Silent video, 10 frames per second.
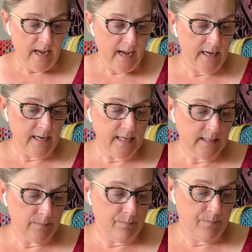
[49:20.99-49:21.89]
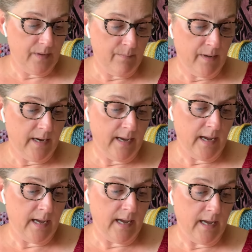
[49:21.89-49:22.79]
And it is by
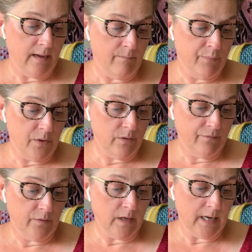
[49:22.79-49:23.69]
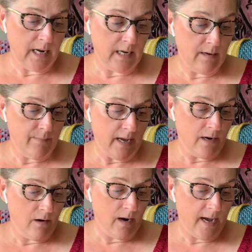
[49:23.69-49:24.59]
a beautiful Canadian
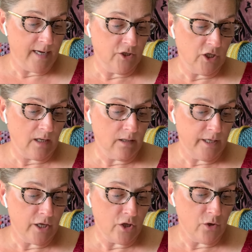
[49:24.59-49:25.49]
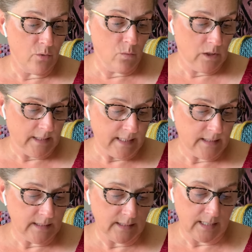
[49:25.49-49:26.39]
maker, uh, Juggling You
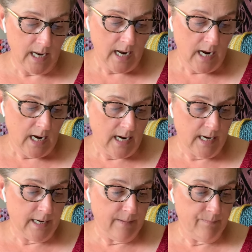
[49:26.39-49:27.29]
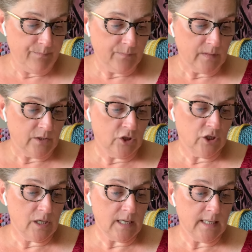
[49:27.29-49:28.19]
Woolens. Um,
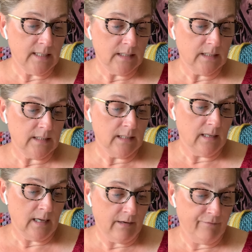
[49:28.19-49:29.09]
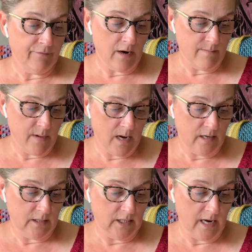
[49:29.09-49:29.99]
she is uh, from
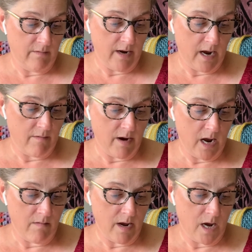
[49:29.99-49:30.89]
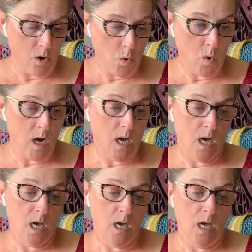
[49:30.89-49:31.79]
Ontario,
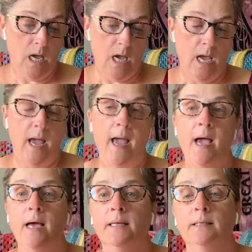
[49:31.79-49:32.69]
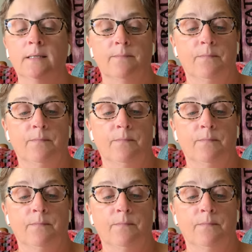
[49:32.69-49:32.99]
and